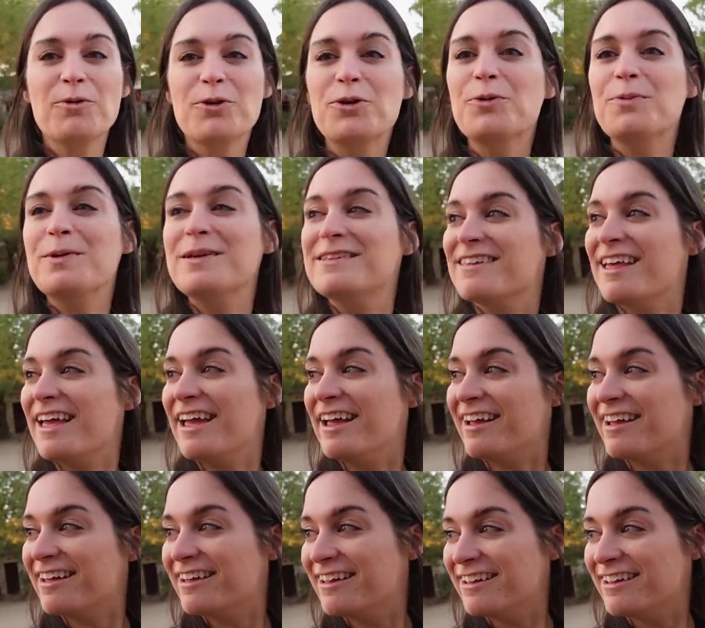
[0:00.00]
room is
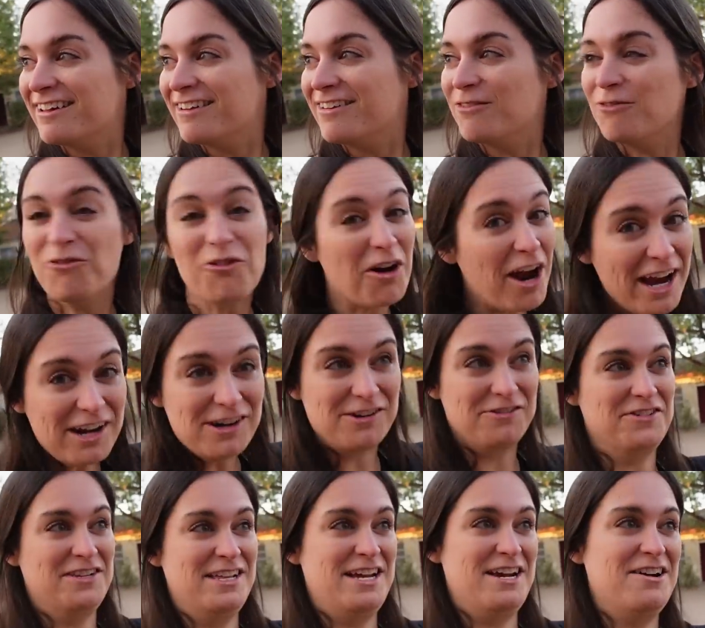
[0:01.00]
like right
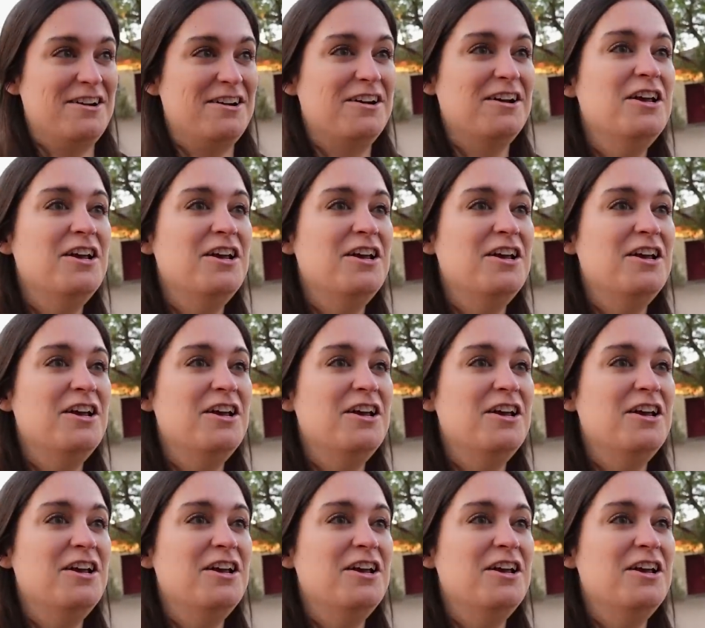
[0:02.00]
over there.